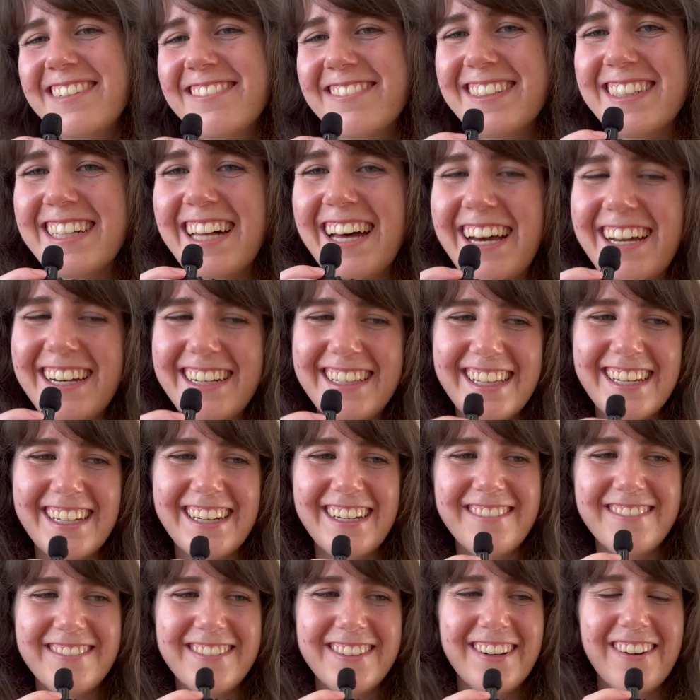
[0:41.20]
of glad that
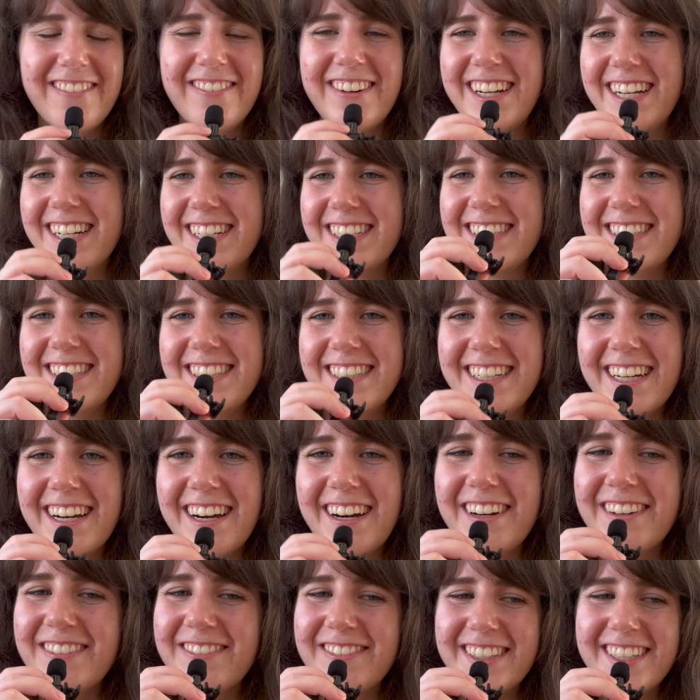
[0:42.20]
I forgot my SD
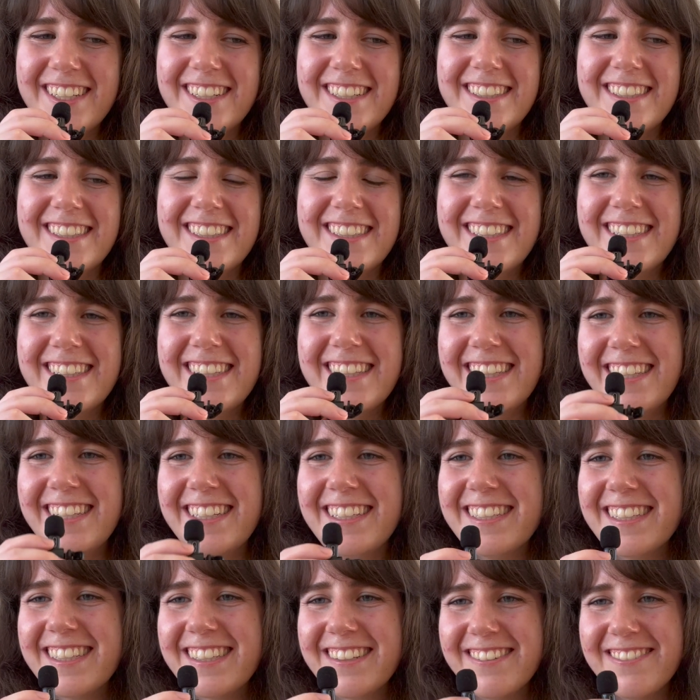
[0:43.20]
card because
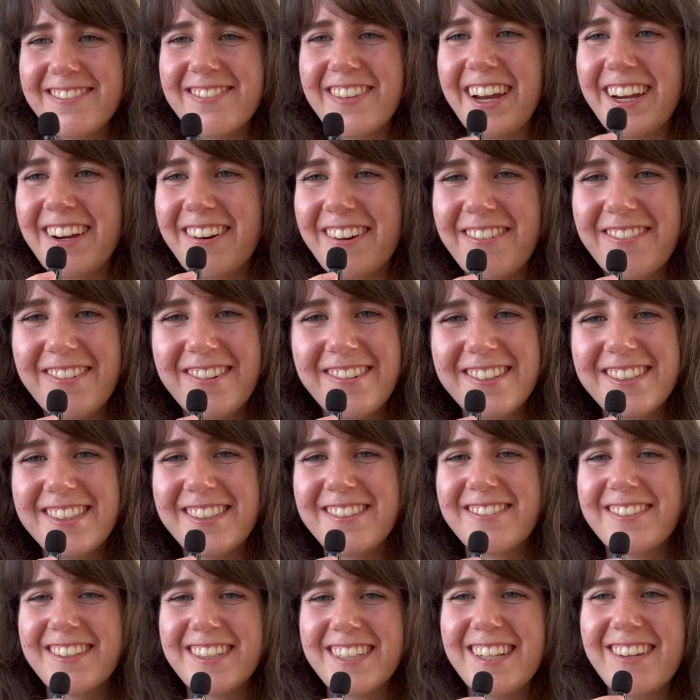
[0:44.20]
these little
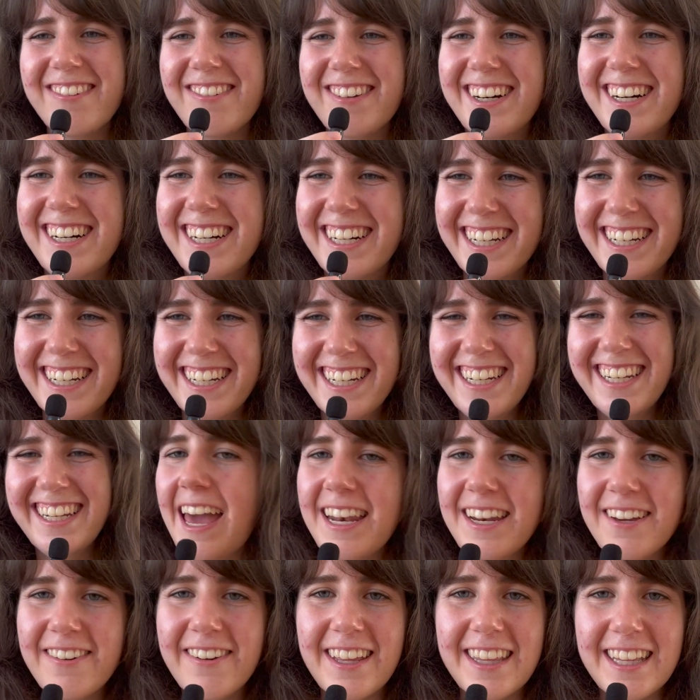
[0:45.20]
microphones are really fun.
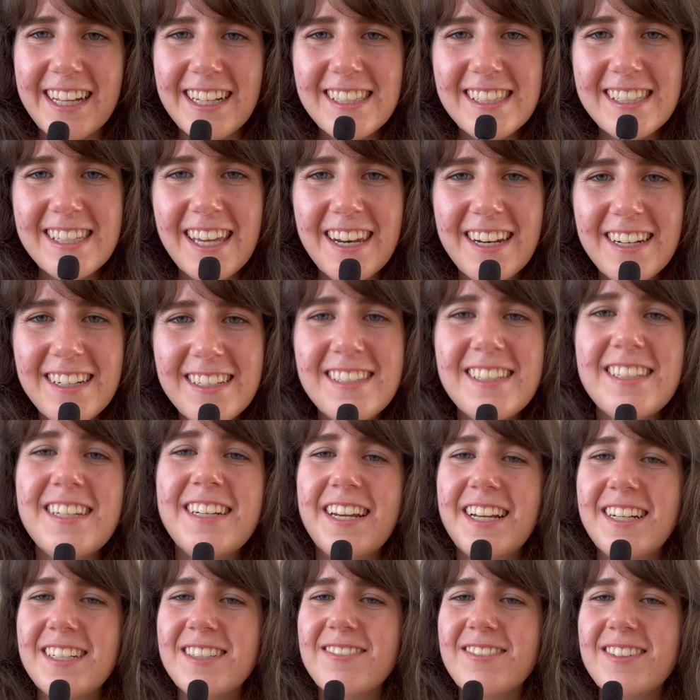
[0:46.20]
Anyway, let's get into
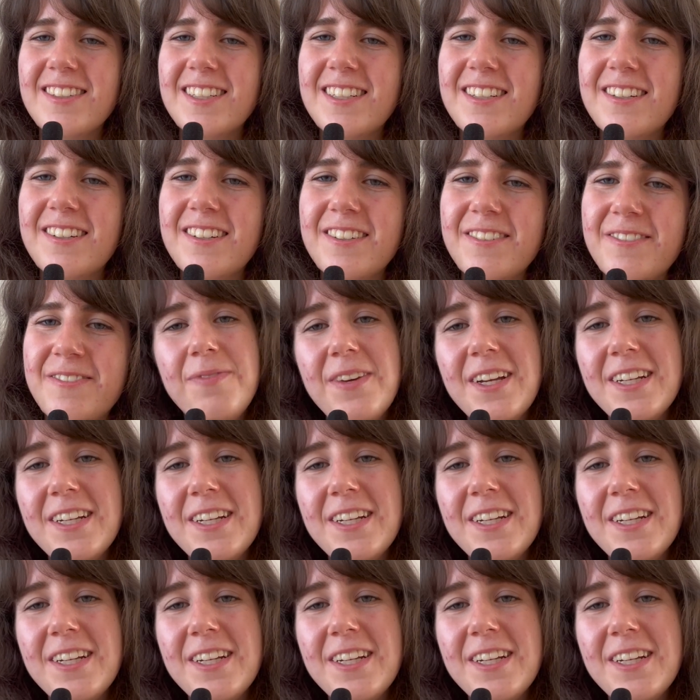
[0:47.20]
today's video.